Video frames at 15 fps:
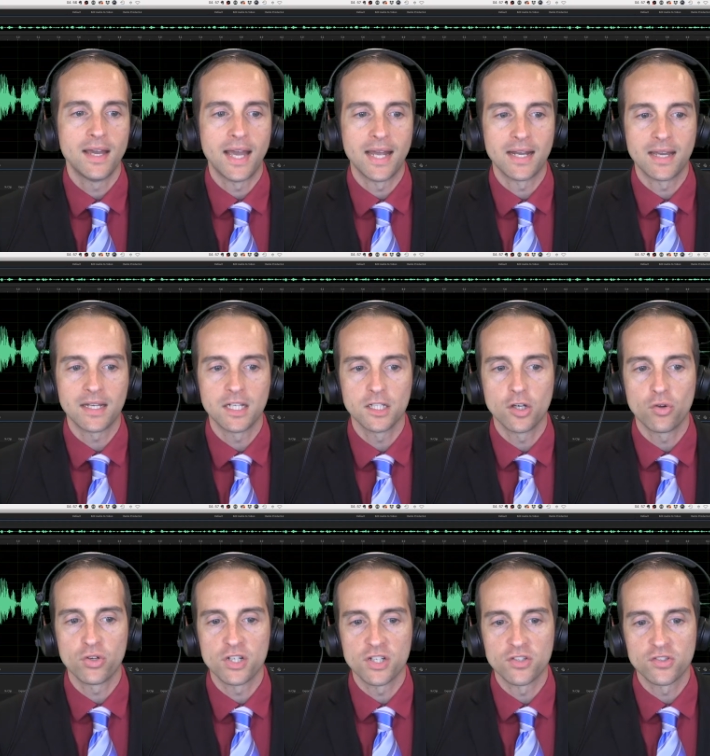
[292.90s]
and I can go
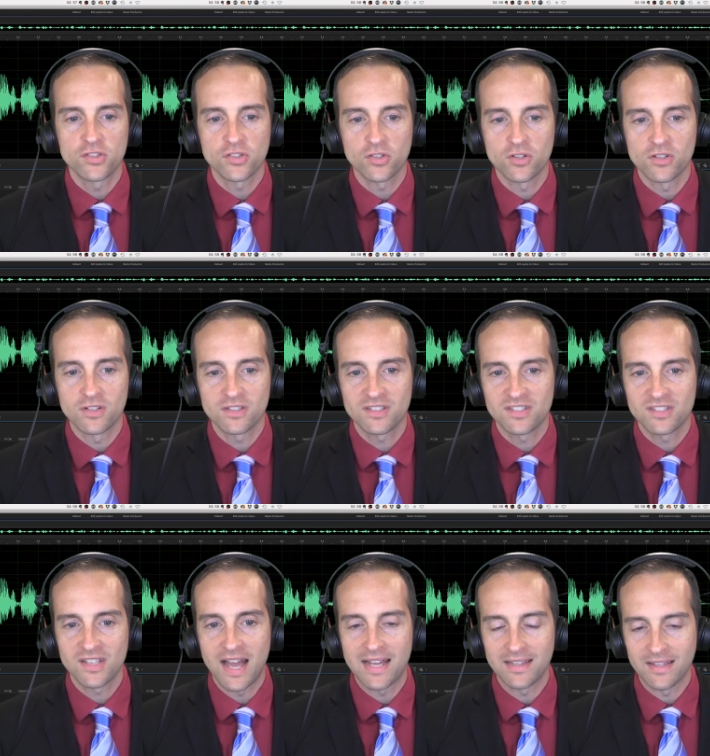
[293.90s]
to insert
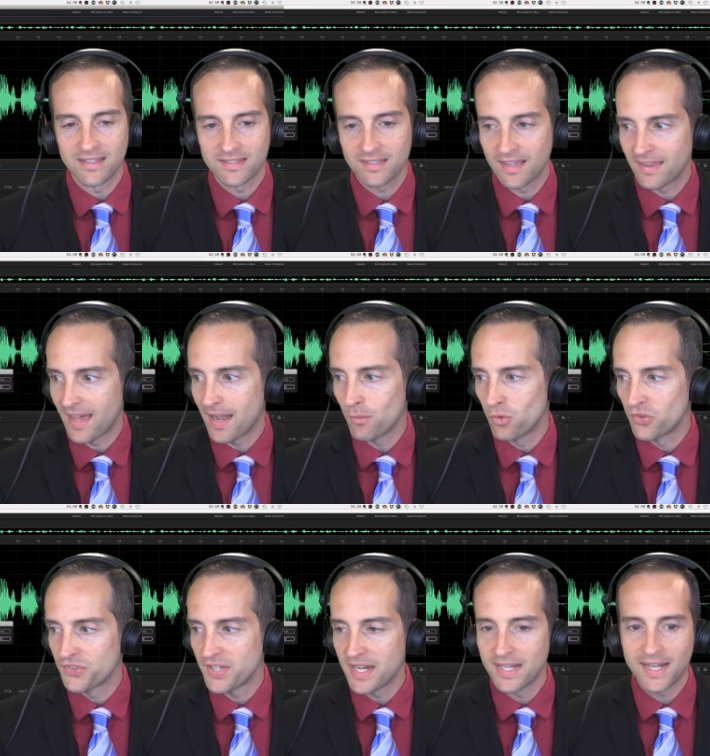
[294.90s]
silence and that will
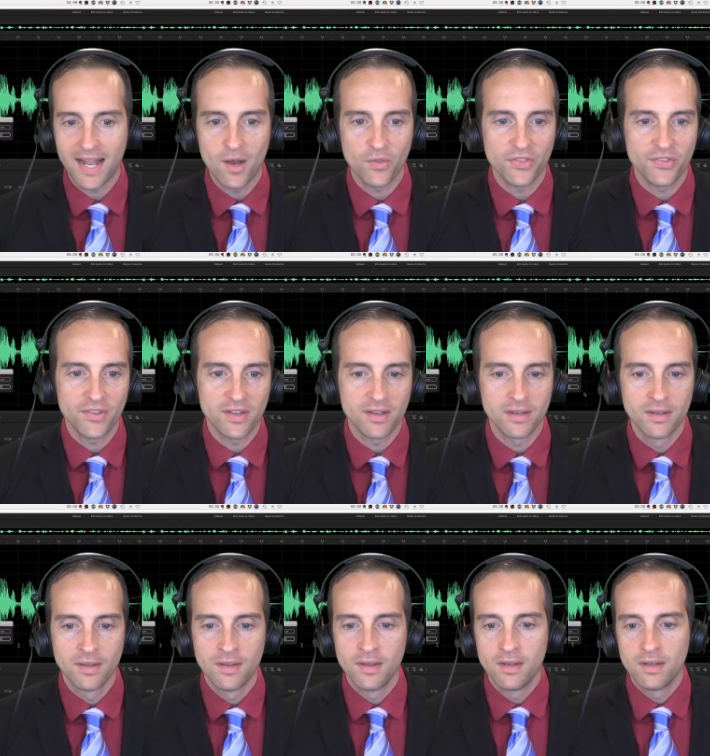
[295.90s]
take out the
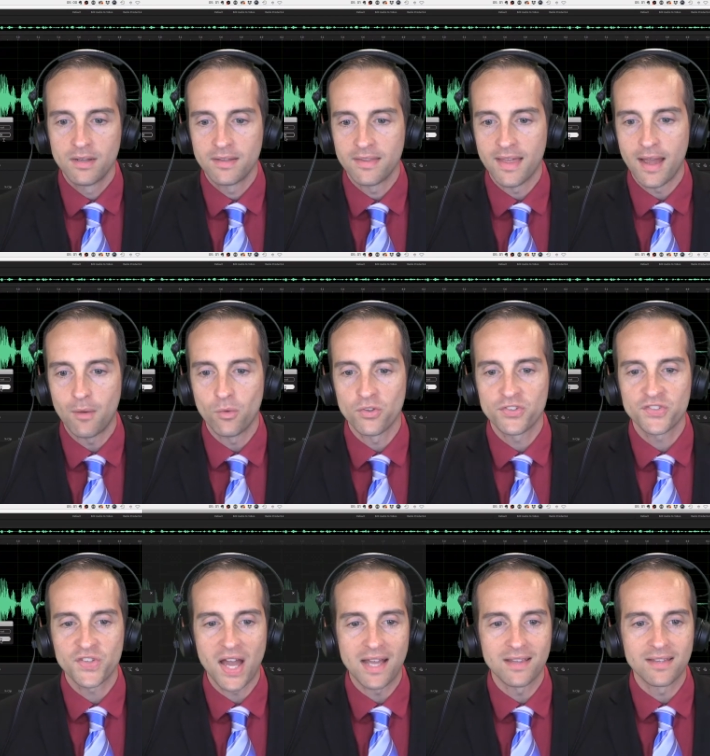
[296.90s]
that will
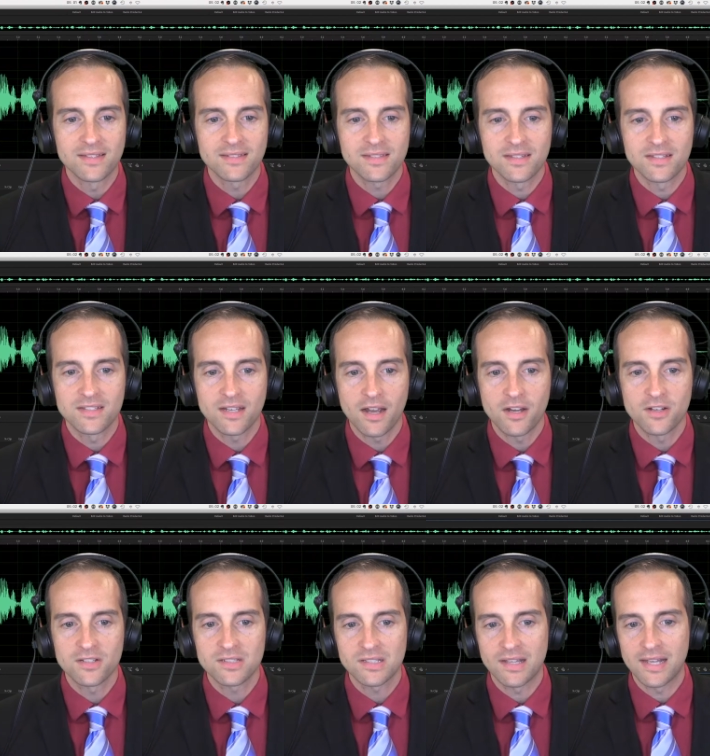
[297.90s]
silence the entire
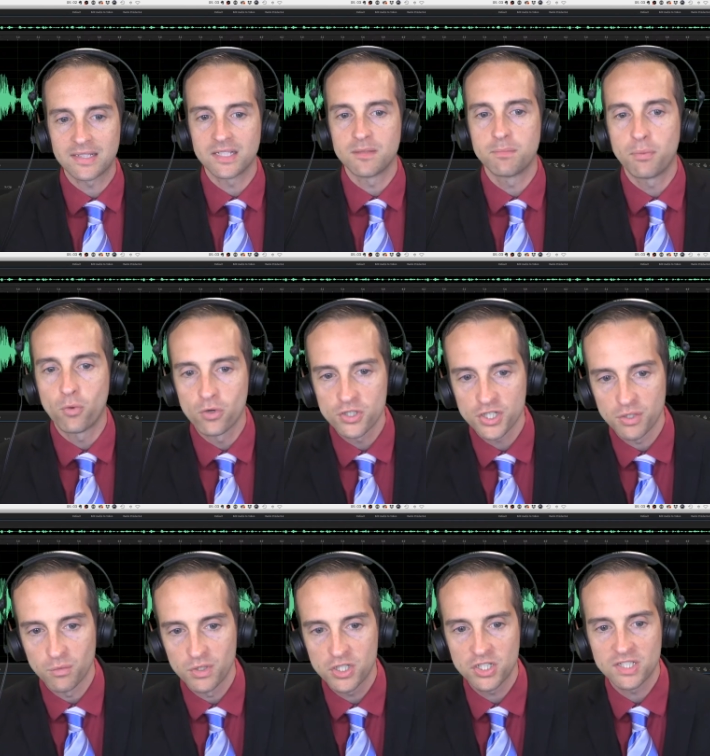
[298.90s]
selected portion,
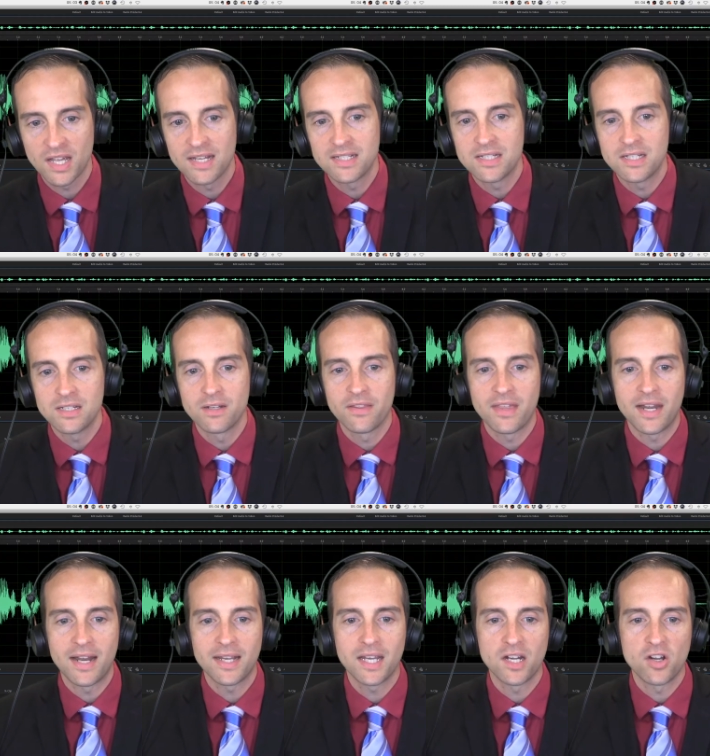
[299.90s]
which is ideal. Then
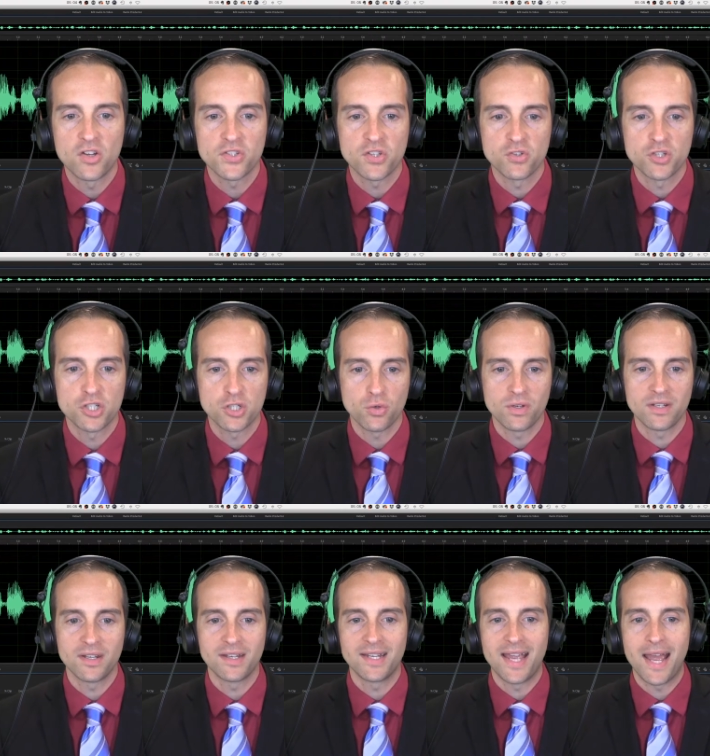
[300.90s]
I can also shorten
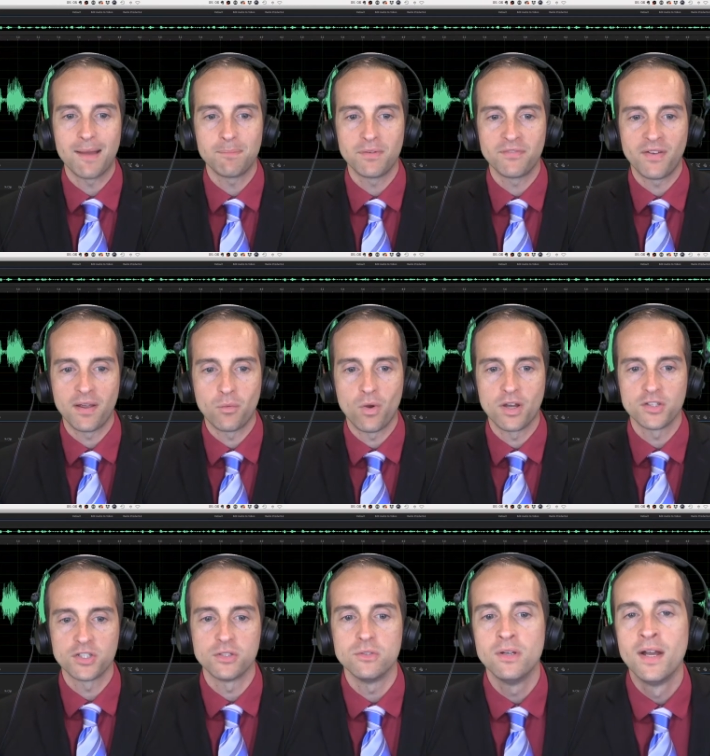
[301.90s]
the gap if I want
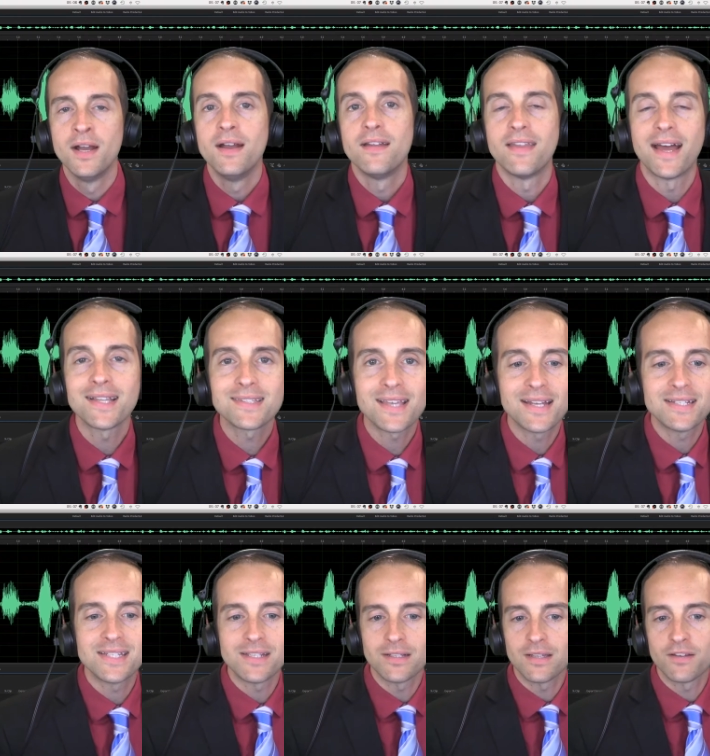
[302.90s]
to. That's
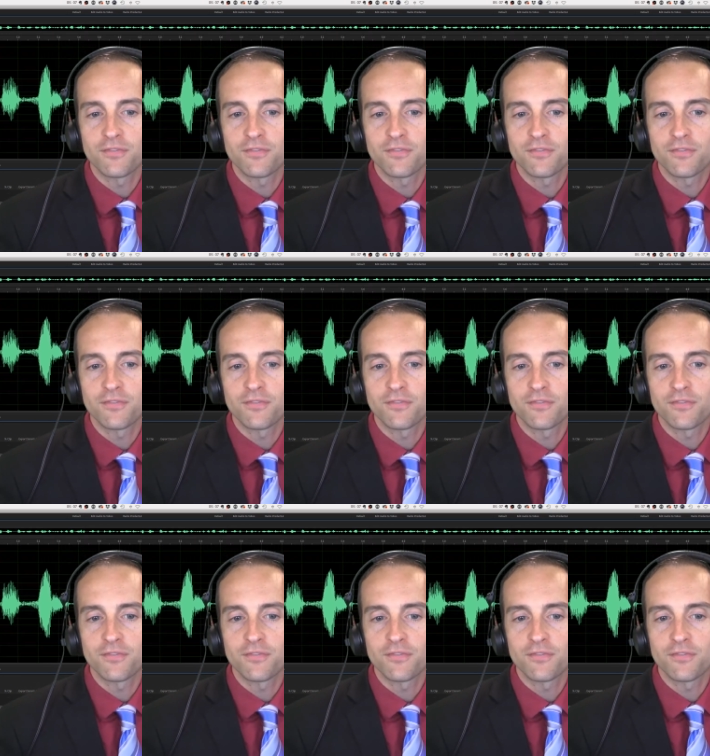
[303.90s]
ideal